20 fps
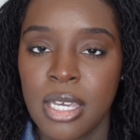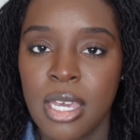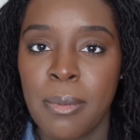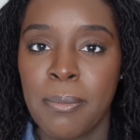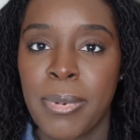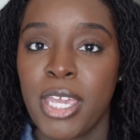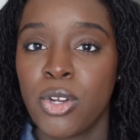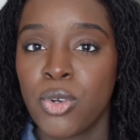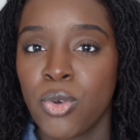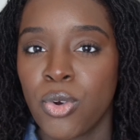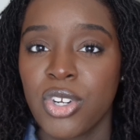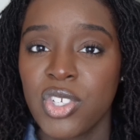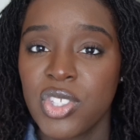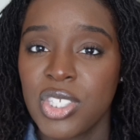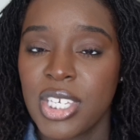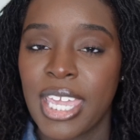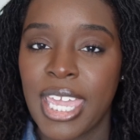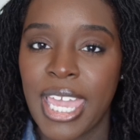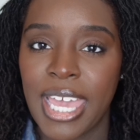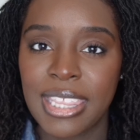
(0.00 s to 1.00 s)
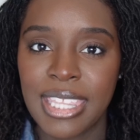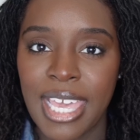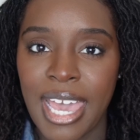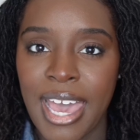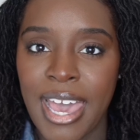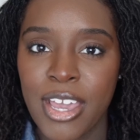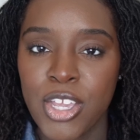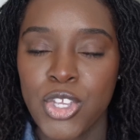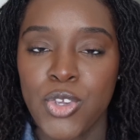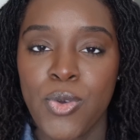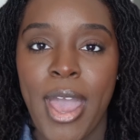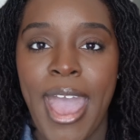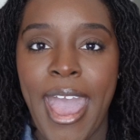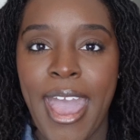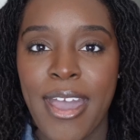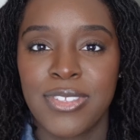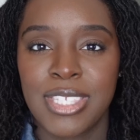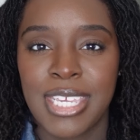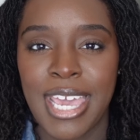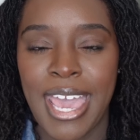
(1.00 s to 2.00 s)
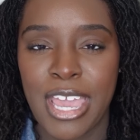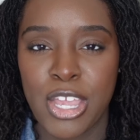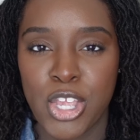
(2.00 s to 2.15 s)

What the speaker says: But in order to get that, you have to